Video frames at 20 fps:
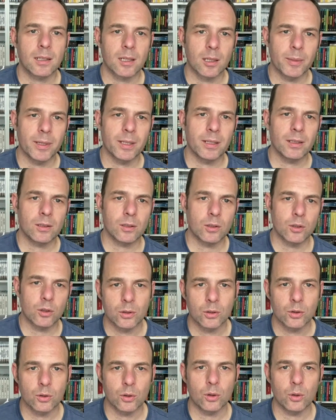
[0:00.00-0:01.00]
Clement
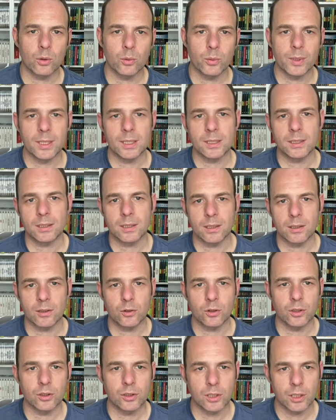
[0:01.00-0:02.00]
Jean-Louis
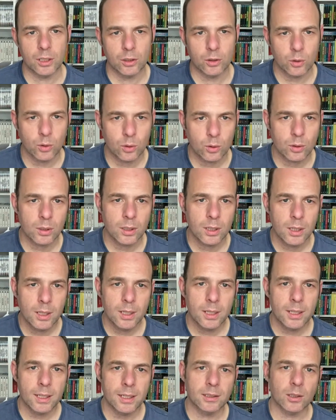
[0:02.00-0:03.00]
Trintignant
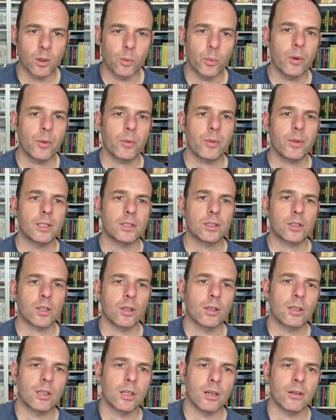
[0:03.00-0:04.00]
is a wealthy
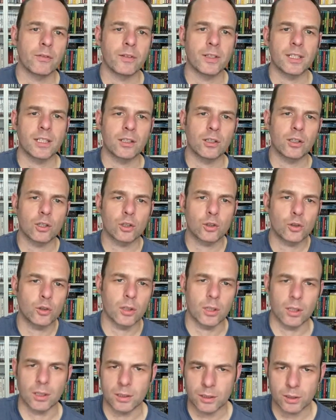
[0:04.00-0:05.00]
son of an
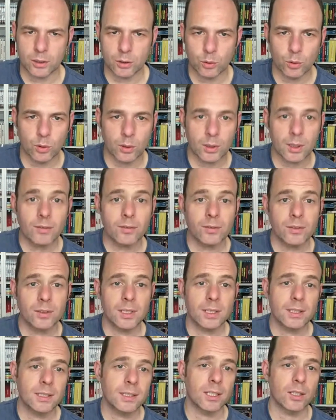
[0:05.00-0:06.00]
industrialist who
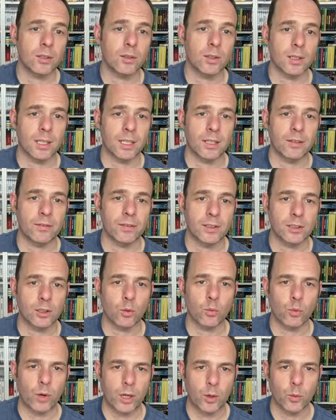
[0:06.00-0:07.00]
lives a secret life
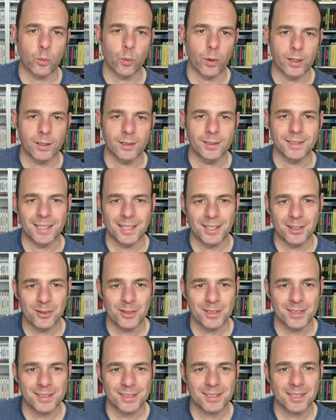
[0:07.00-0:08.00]
as a right-wing
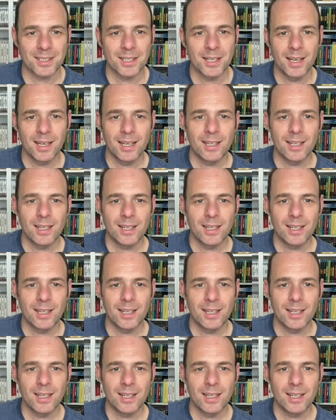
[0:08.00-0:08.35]
terrorist.